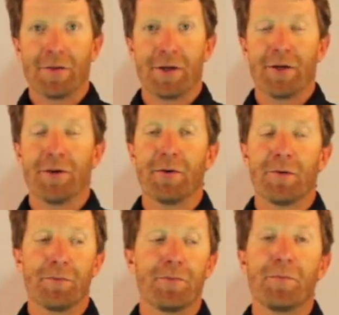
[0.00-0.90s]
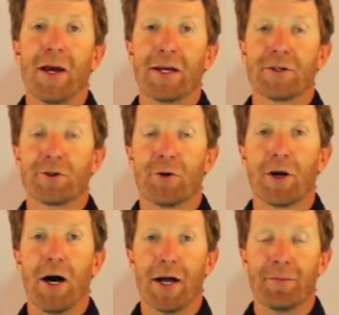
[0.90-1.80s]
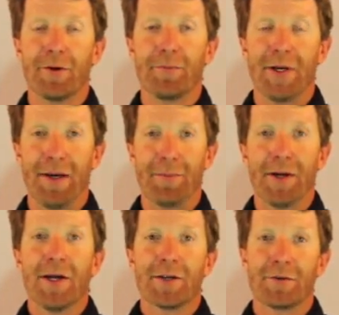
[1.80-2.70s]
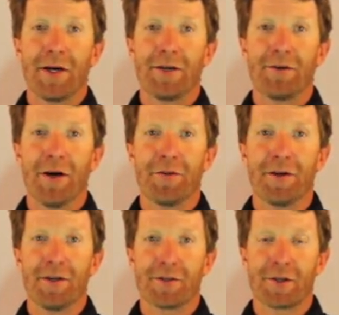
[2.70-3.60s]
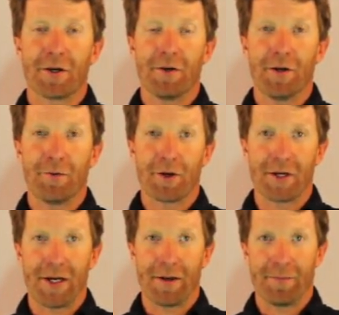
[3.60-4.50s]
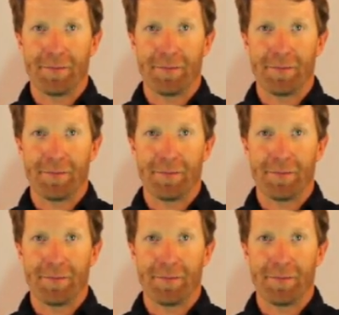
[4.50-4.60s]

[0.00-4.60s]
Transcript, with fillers: The unit will make a short audible beep to let you know that it is currently working.